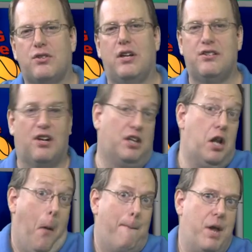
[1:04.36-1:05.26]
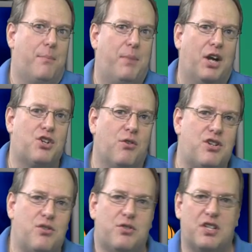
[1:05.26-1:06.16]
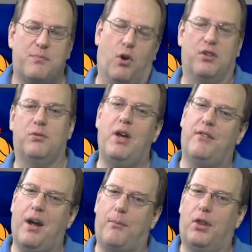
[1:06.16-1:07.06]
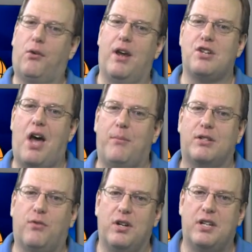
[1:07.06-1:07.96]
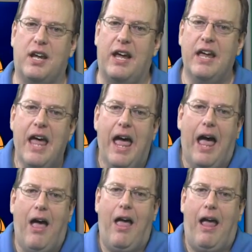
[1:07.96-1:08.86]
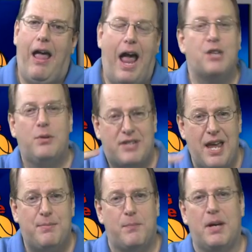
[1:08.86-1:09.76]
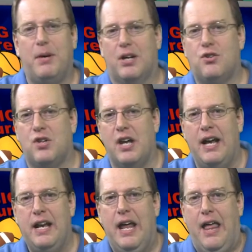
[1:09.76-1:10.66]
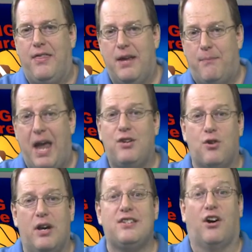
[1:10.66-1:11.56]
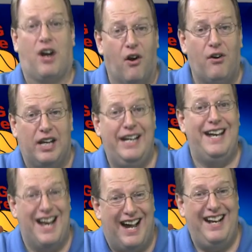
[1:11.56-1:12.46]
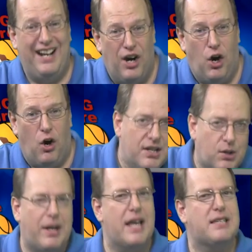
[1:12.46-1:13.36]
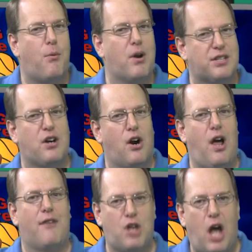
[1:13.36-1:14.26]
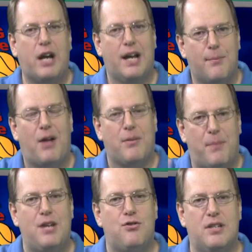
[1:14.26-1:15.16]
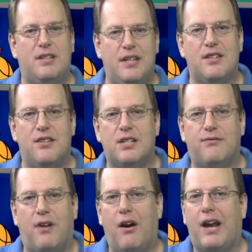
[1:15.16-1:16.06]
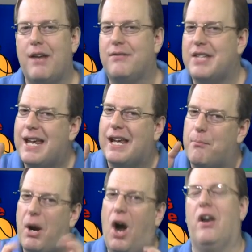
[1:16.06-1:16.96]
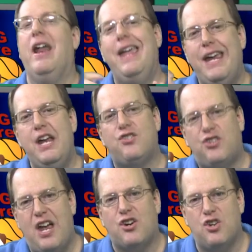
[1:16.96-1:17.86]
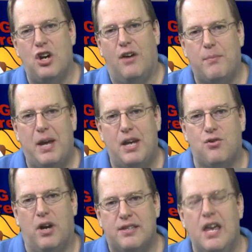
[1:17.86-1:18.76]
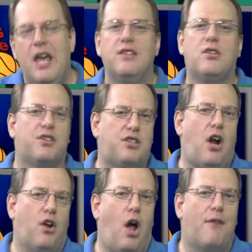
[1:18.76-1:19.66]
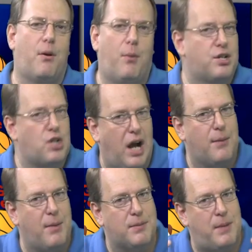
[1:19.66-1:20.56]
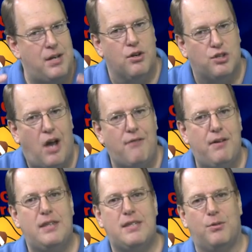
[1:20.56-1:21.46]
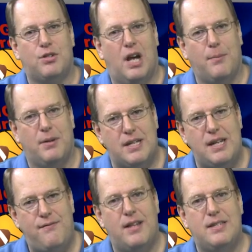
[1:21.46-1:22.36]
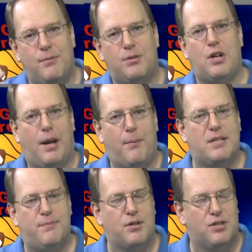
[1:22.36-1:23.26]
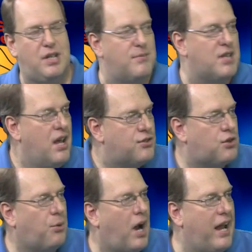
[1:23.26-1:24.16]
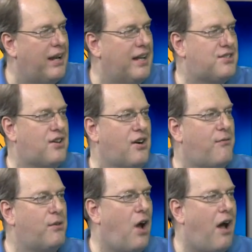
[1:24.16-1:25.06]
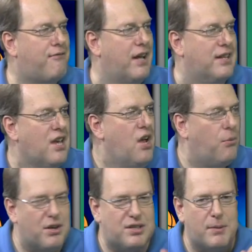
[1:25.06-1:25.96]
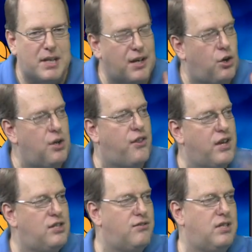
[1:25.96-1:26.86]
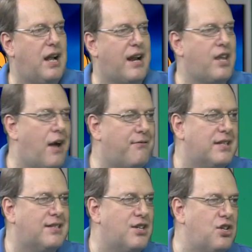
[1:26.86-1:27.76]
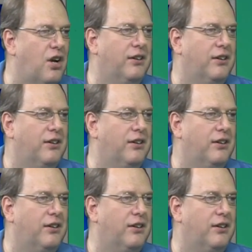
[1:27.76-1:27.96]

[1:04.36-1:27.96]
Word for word: on slightly big picture issues in sports. And we have a couple of great topics for you today. As we've taped the big picture tonight, the Patriots are currently 9 and 0. So I guess I want to start off talking about the Patriots season thus far, kind of taking apart each section of the Patriots. So to start off, I want to talk about the Patriots offense, then we'll talk about the defense, and then we'll talk about special teams. So Ryan, let's start off with offense. What are some of the good things you've seen out of the offense this year?